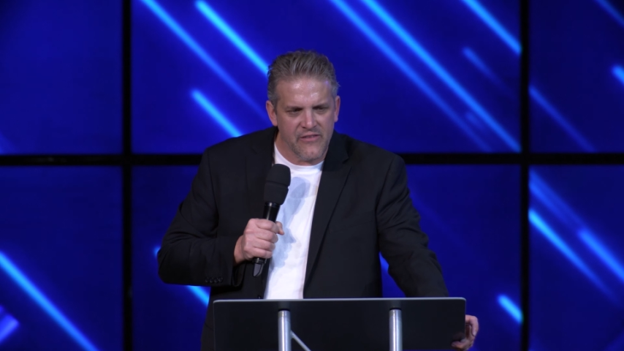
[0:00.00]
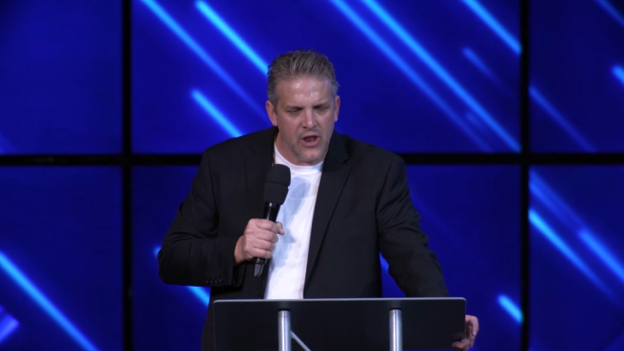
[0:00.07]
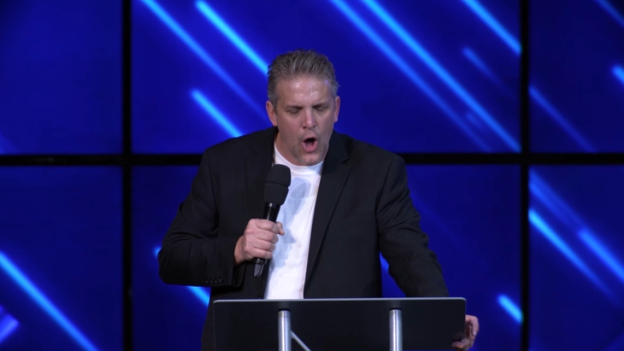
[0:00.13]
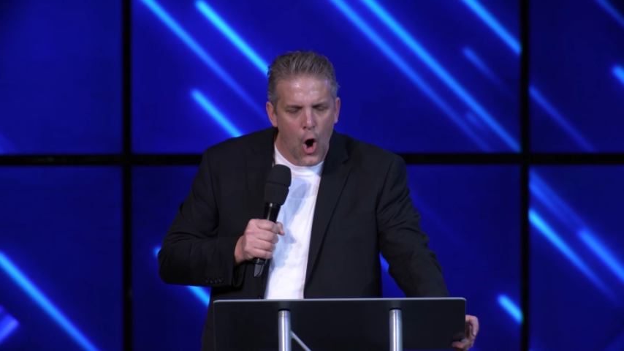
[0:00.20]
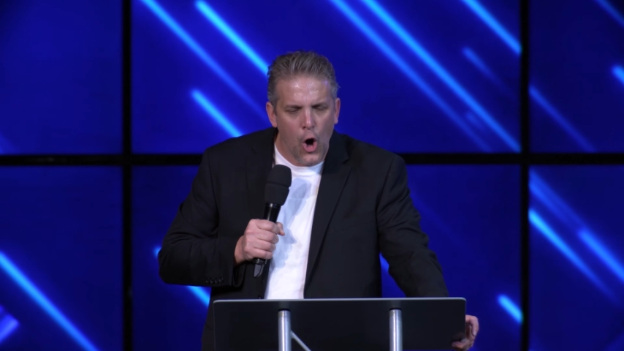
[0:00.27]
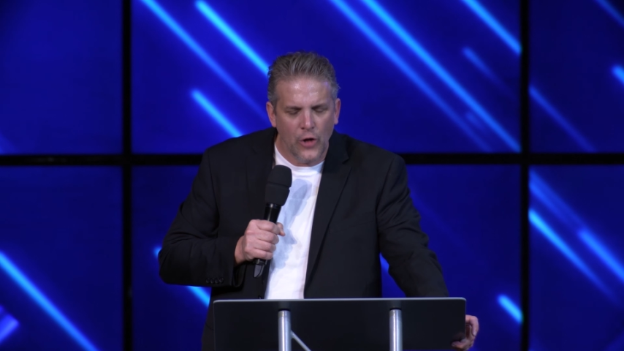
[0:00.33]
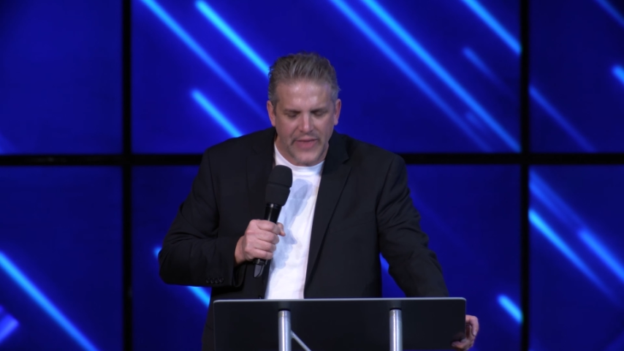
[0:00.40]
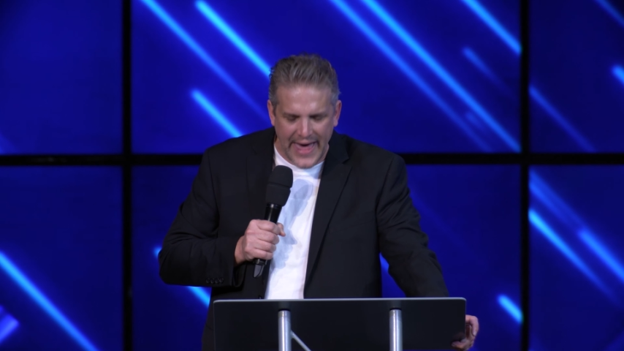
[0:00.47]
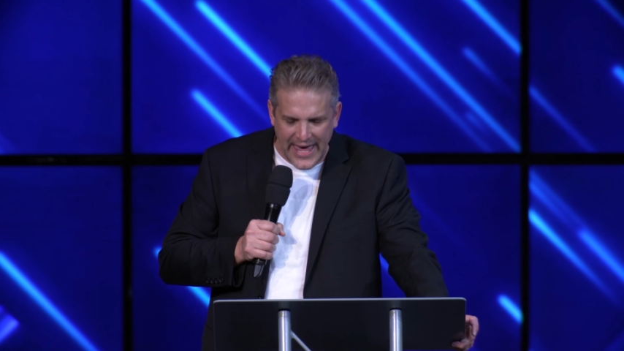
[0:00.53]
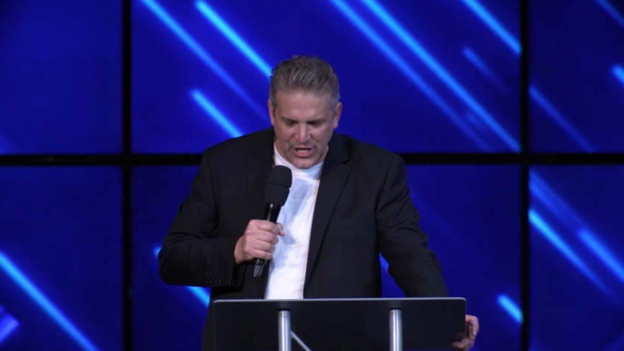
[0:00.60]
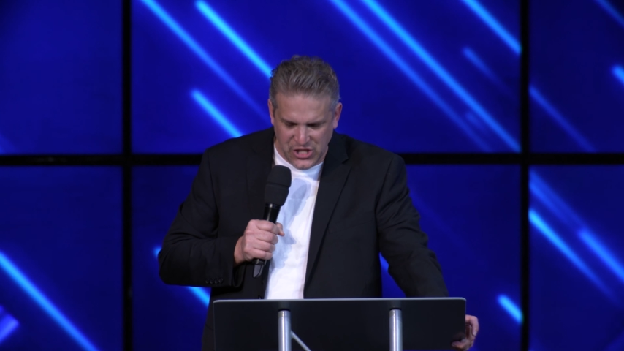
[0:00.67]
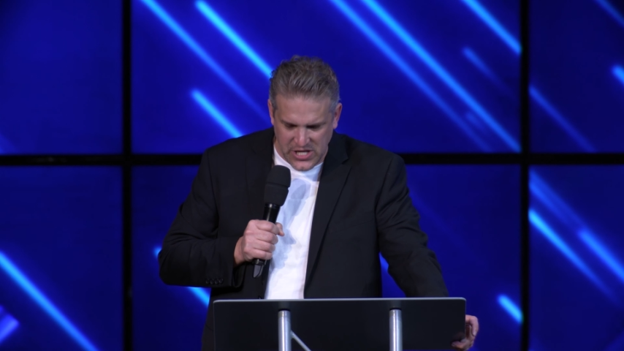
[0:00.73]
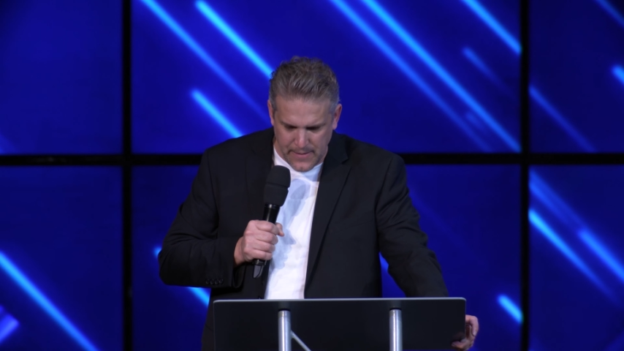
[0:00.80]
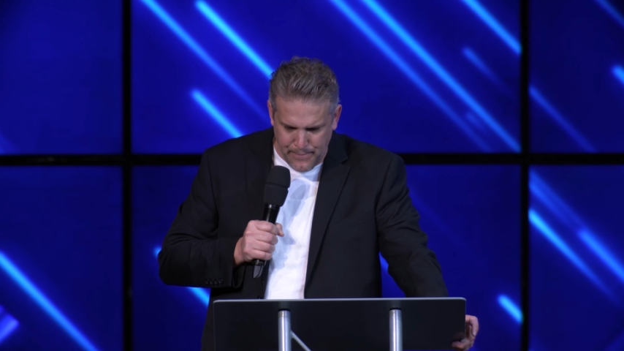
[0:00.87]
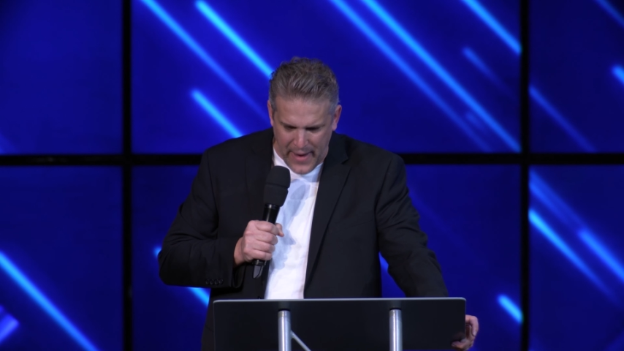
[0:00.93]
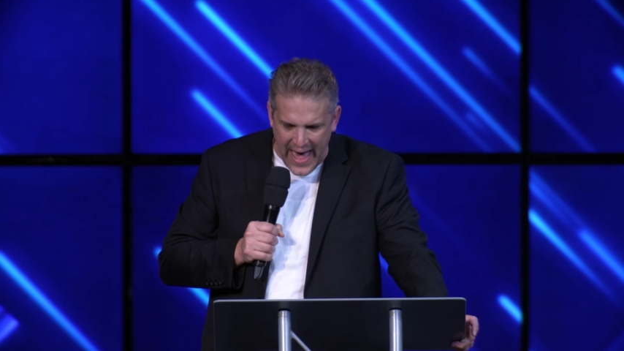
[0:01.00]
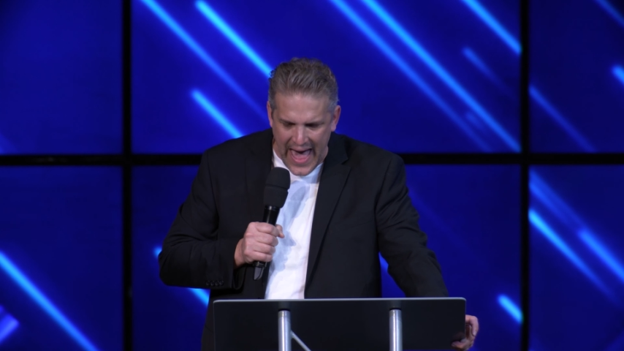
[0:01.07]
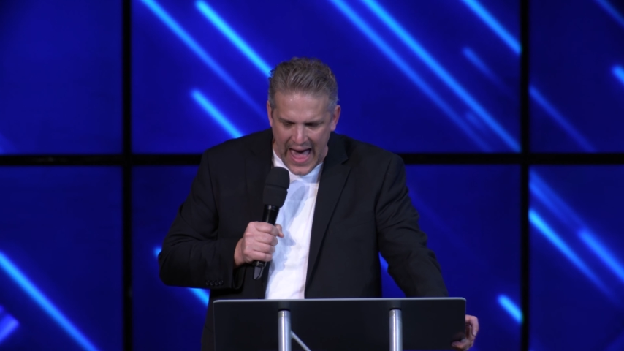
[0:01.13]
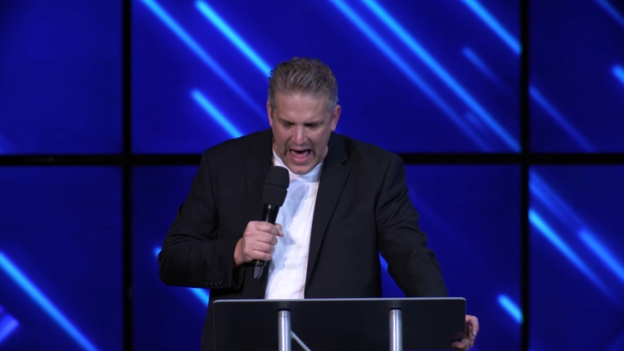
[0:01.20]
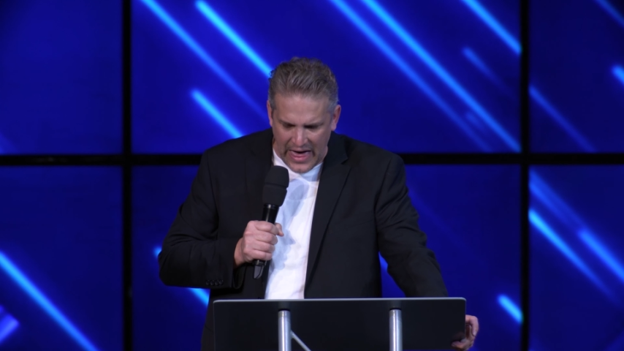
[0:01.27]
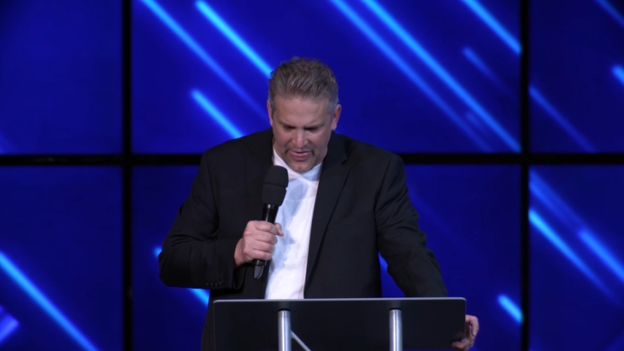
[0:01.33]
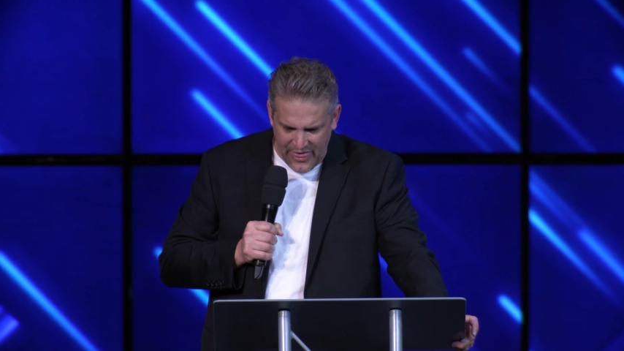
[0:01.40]
was thinking of an old ancient
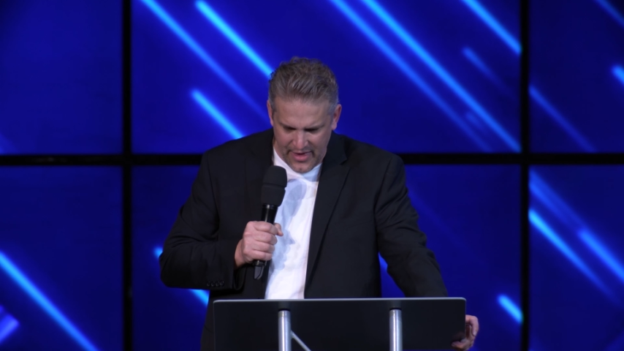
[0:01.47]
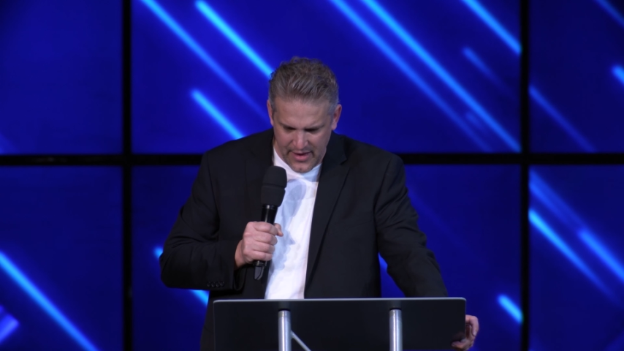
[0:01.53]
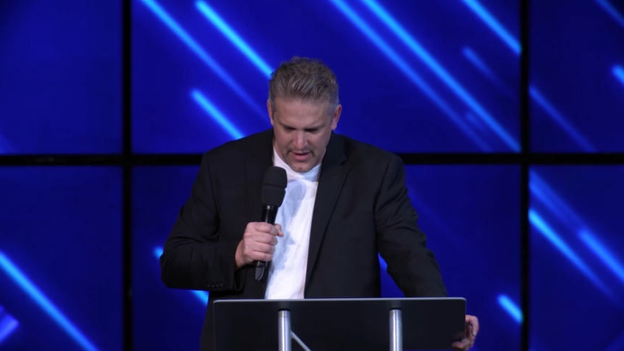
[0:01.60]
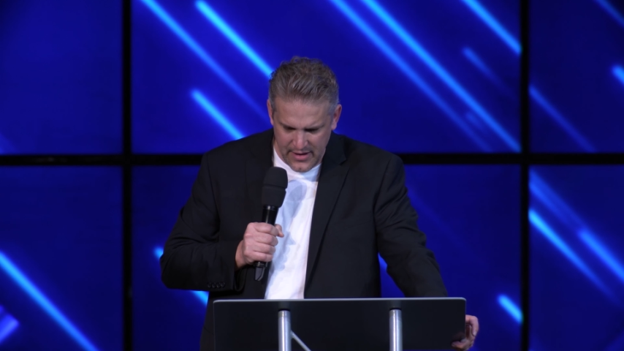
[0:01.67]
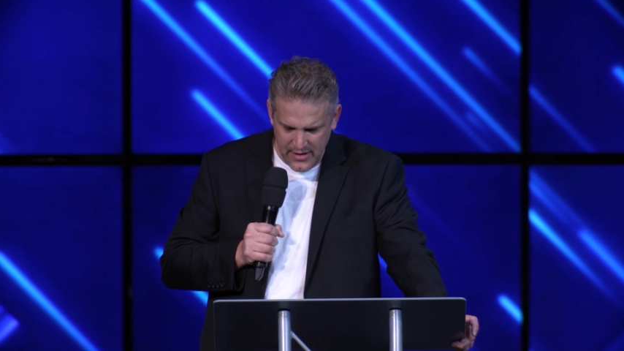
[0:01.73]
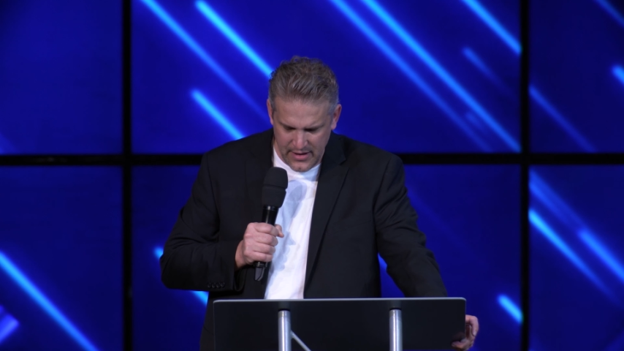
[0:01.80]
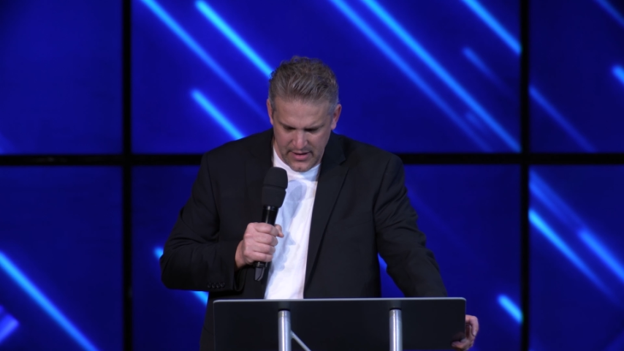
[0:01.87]
path,